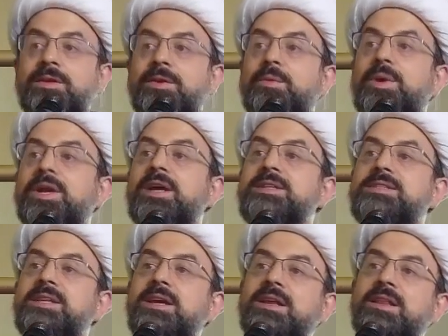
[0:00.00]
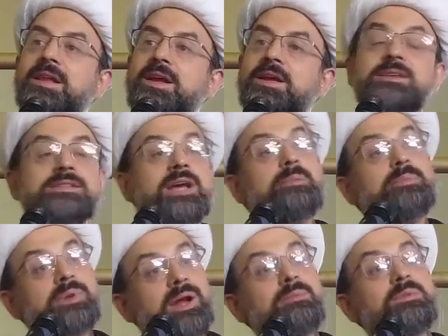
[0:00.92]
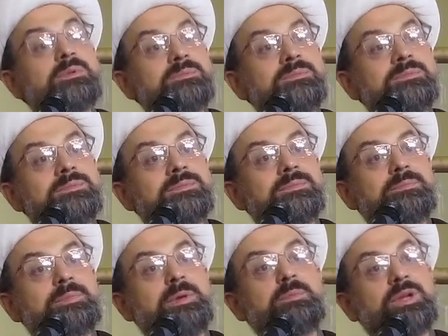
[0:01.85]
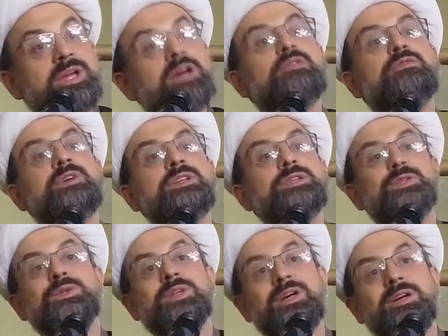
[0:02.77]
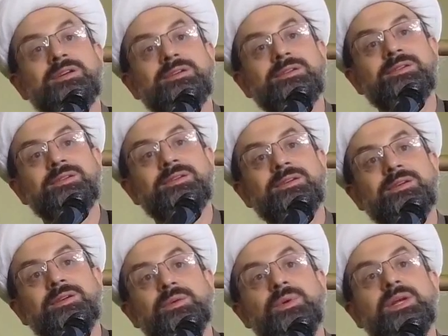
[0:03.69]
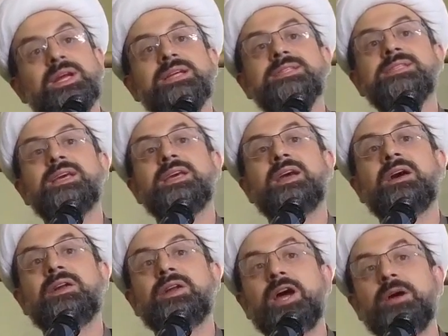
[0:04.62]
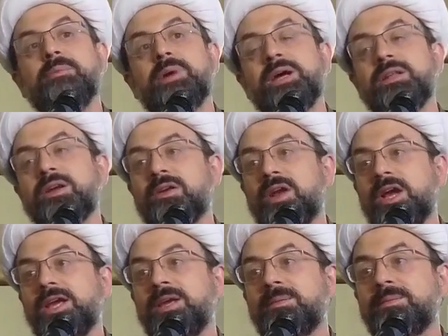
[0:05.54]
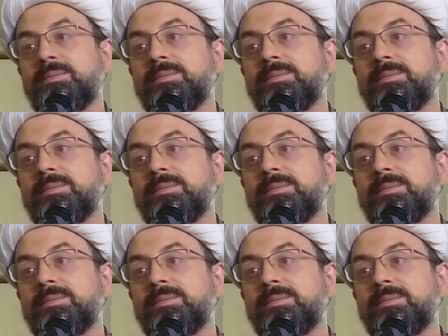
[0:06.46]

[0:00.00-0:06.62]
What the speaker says: When I say Allah, is that a problem? People get offended or not? When I say ar-Rahman ar-Rahim,